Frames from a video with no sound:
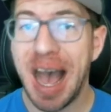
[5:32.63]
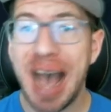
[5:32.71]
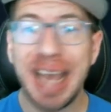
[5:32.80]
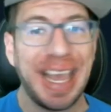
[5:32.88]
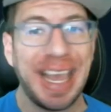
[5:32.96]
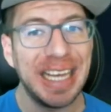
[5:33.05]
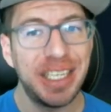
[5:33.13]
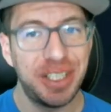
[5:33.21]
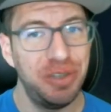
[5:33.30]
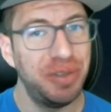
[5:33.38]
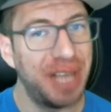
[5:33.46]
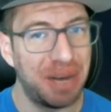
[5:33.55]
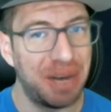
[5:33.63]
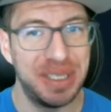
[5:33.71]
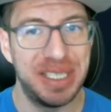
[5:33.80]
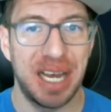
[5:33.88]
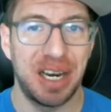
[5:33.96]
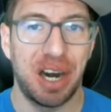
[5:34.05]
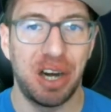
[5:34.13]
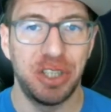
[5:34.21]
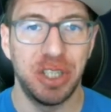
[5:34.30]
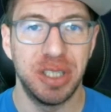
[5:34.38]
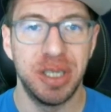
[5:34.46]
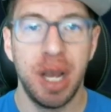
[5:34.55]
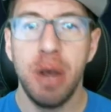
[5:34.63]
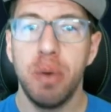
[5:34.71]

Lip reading: I can't do that with Zen archers.